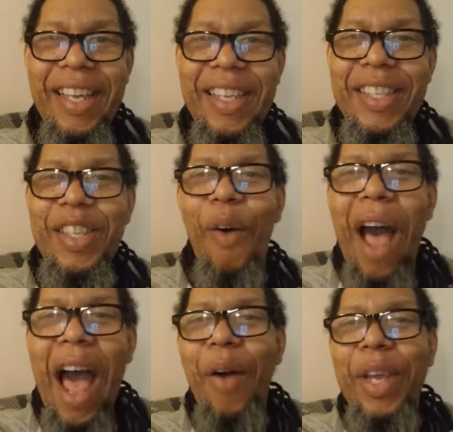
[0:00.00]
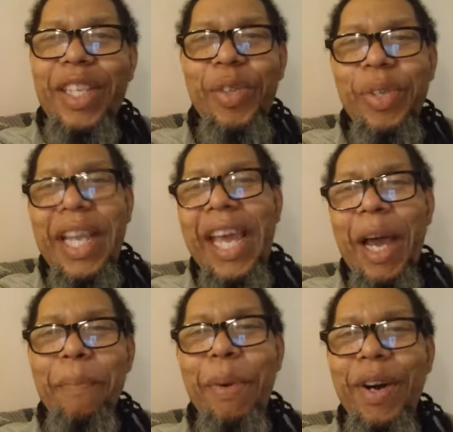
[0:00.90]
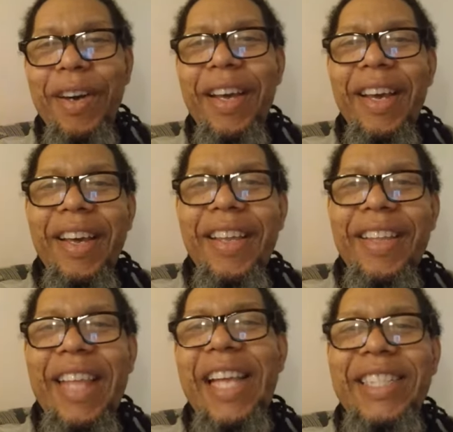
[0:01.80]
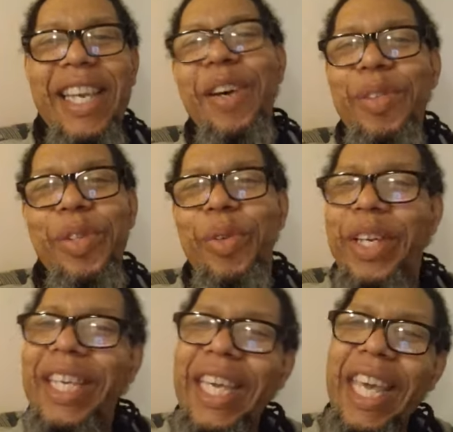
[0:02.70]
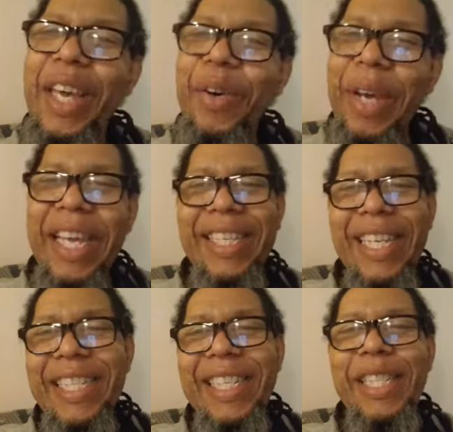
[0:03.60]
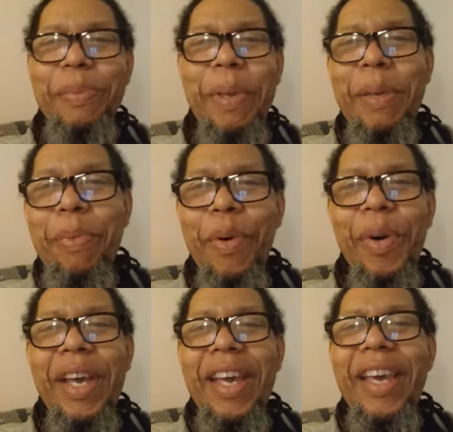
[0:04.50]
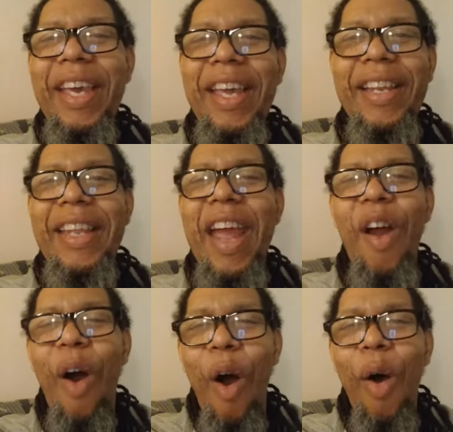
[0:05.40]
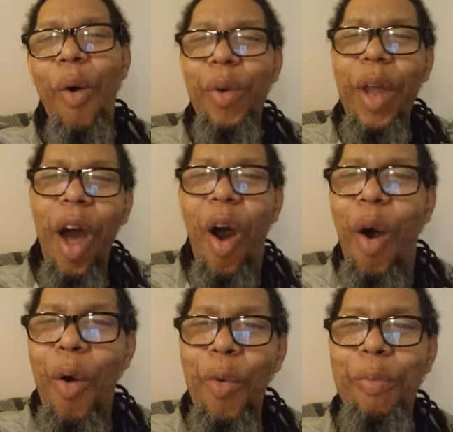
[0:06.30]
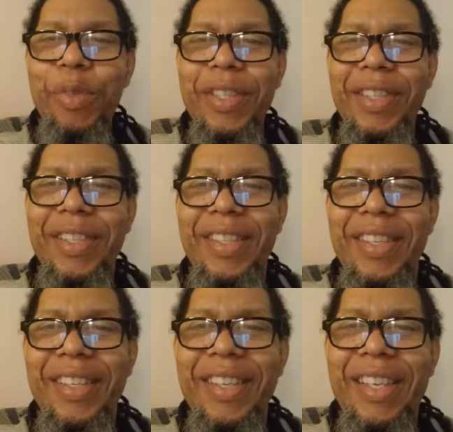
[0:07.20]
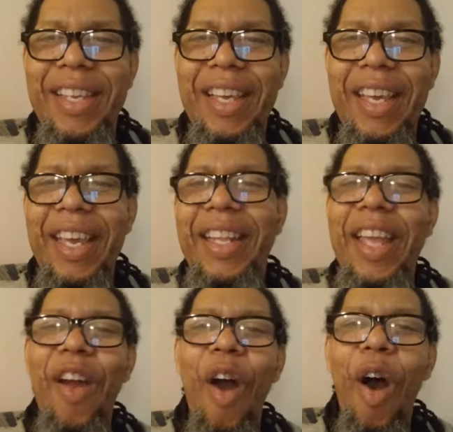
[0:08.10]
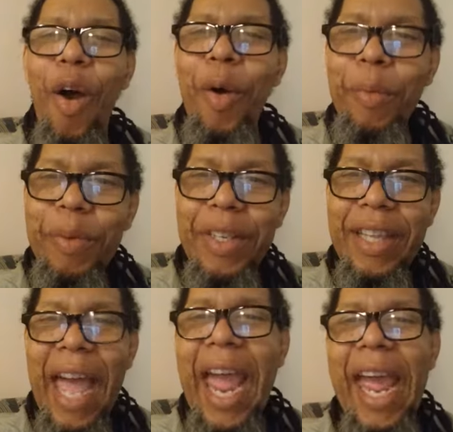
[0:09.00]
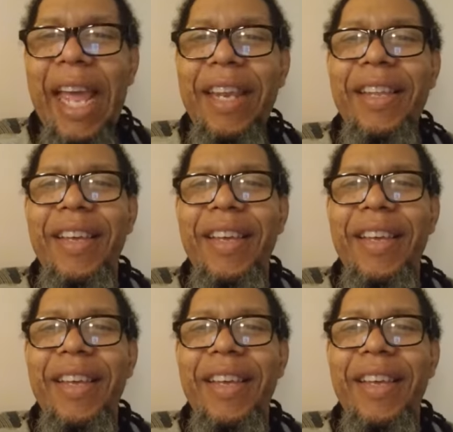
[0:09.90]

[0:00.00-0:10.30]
So how could you take a book that tells you to kill indigenous people in their own homes, in their home land,